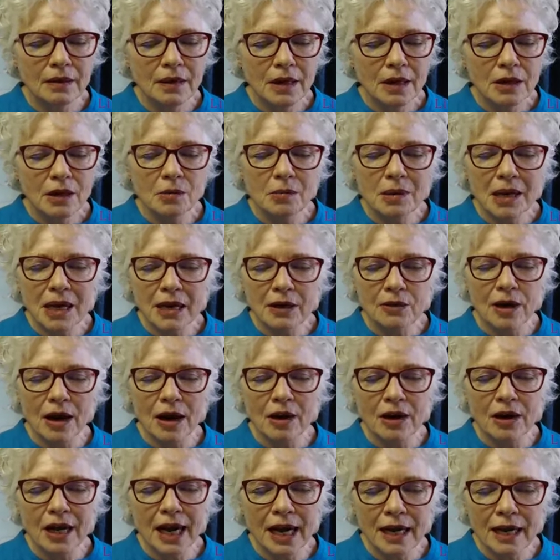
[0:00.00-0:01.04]
no matter
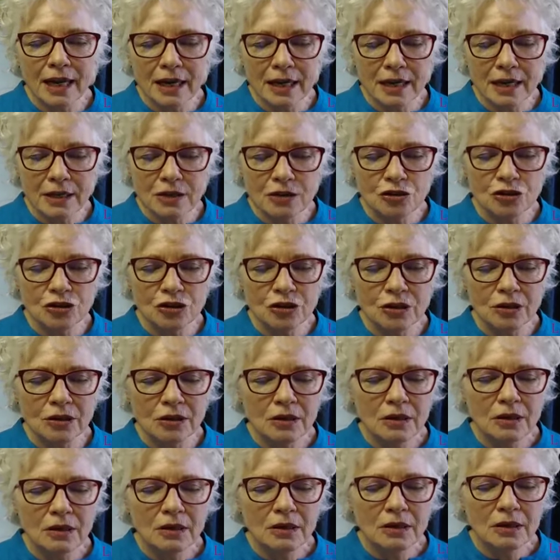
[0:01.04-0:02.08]
our age,
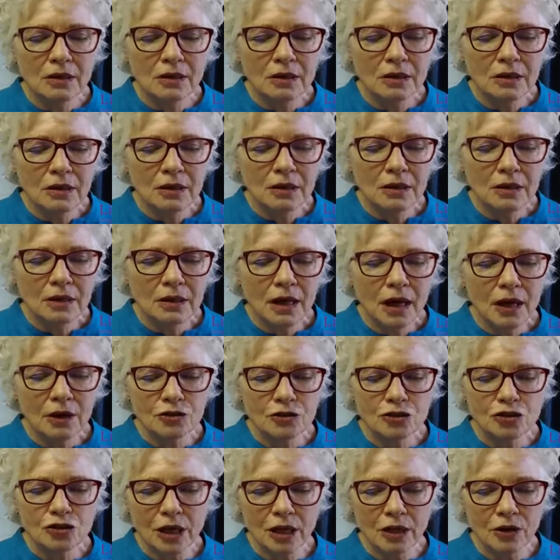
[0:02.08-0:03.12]
our
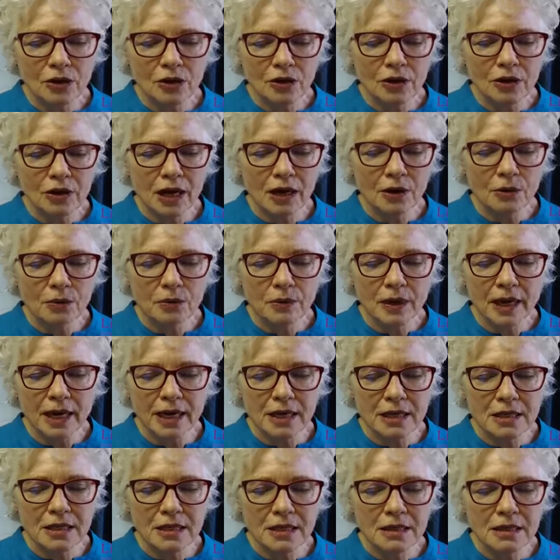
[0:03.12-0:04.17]
gender, our
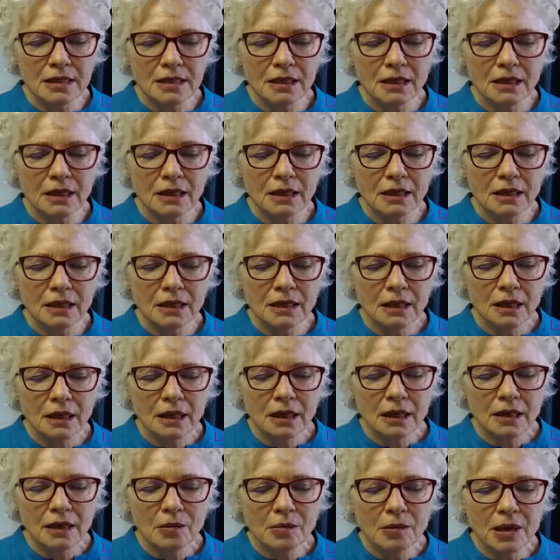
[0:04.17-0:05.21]
race,
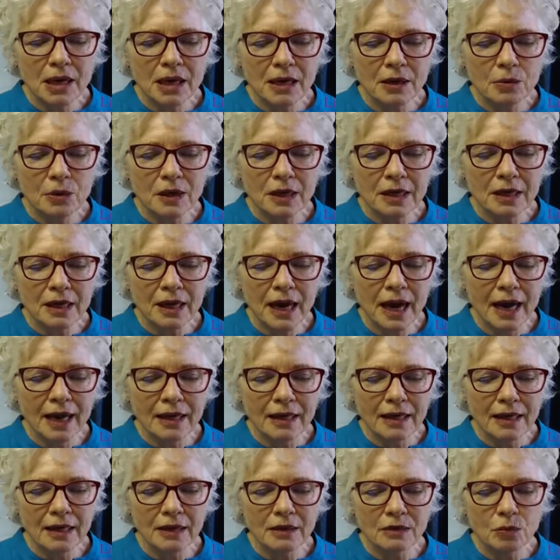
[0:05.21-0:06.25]
no matter what
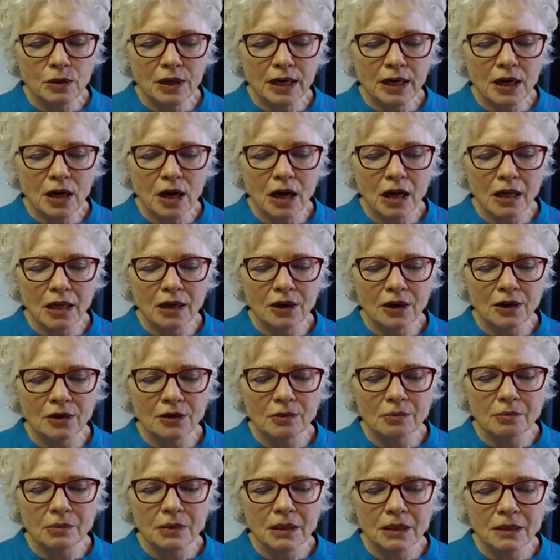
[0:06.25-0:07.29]
continent we call
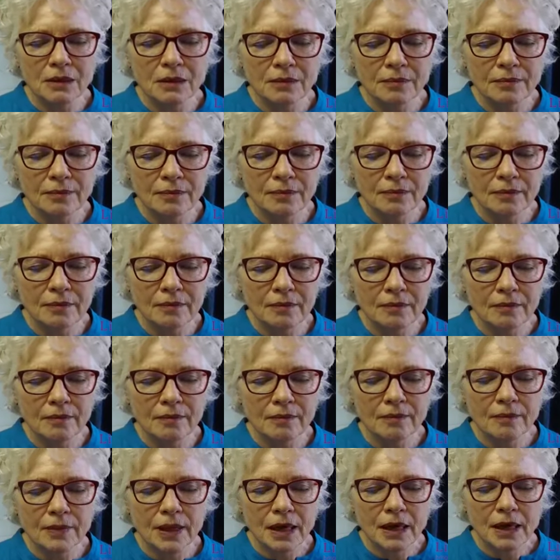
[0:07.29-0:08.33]
home,
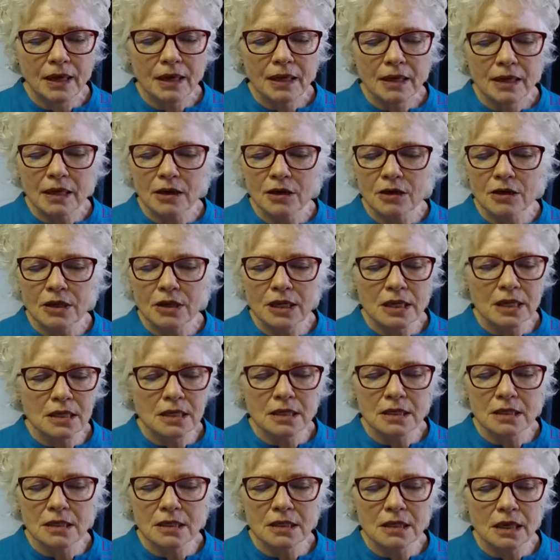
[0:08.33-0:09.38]
there
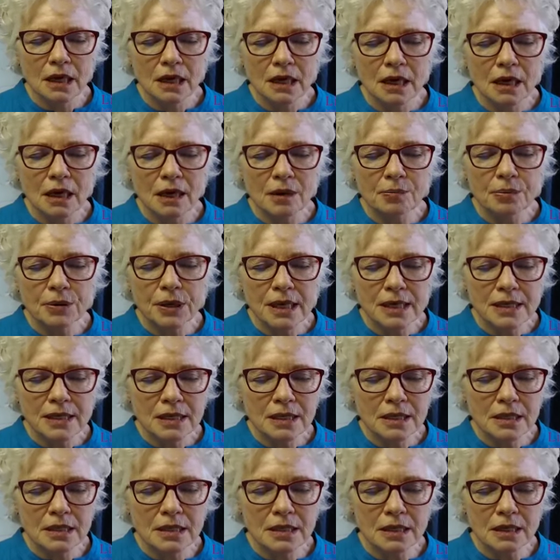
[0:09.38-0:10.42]
is a
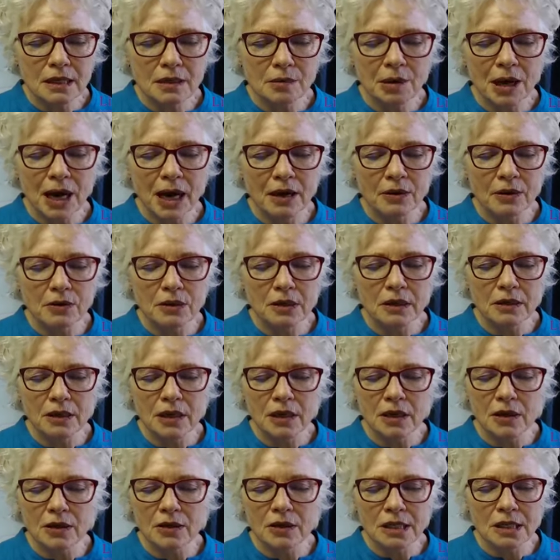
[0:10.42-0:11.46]
presence and a power.
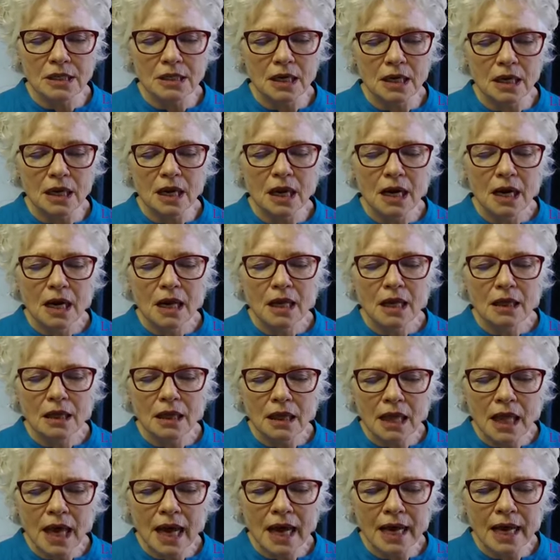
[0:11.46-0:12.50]
There is a
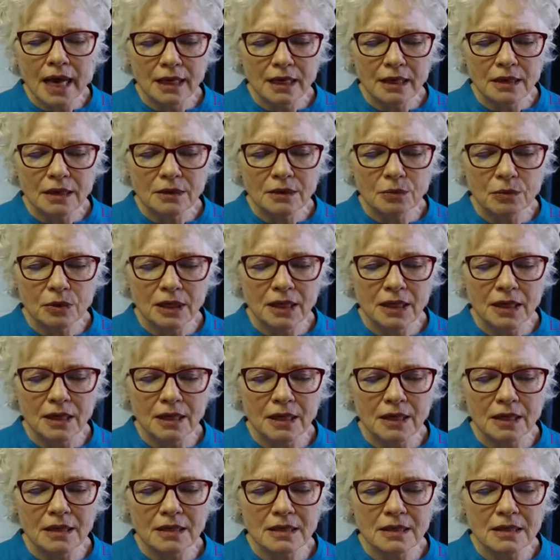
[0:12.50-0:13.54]
light within
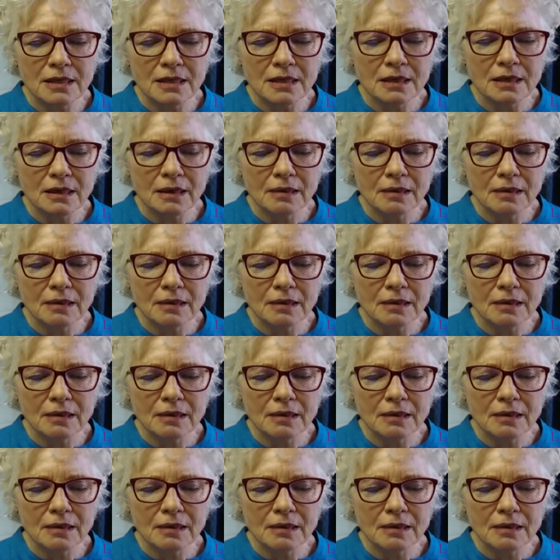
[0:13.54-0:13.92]
us